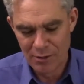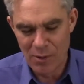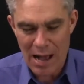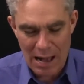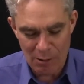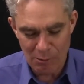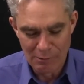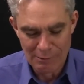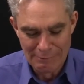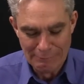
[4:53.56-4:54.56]
Wow,
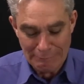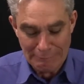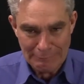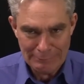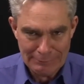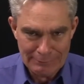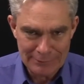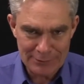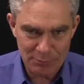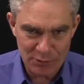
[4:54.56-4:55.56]

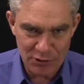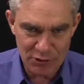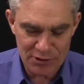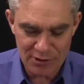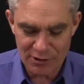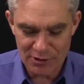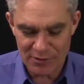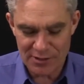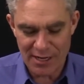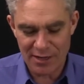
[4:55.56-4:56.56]
it's producing a lot of
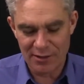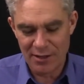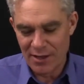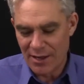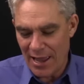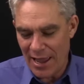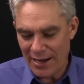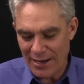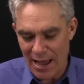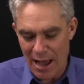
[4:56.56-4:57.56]
sound.
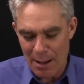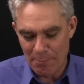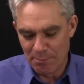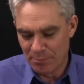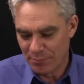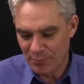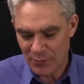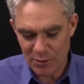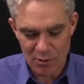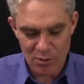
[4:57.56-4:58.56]
And
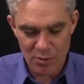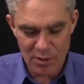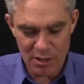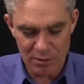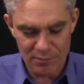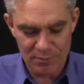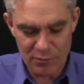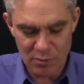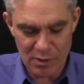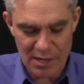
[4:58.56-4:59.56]
well,
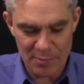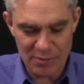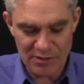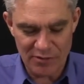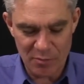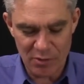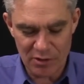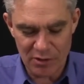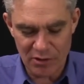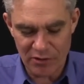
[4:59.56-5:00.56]
what happens if I put it
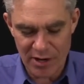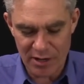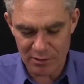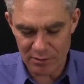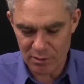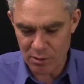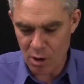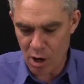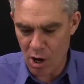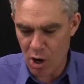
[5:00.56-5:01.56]
on the ground?
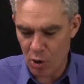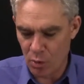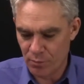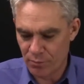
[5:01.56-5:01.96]
Oh,